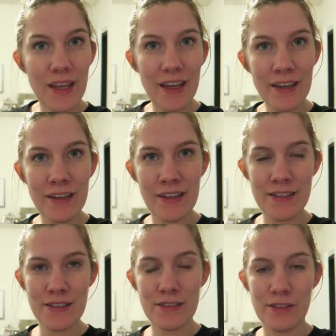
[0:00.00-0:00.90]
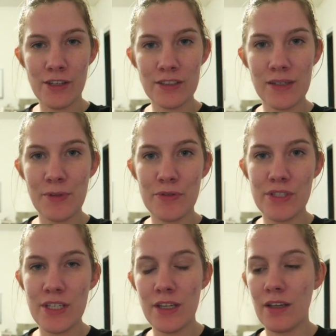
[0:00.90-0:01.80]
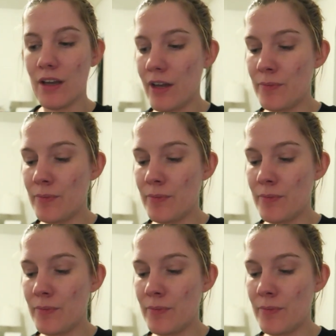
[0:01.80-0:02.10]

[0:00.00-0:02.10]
Hey guys, it's a long time no see.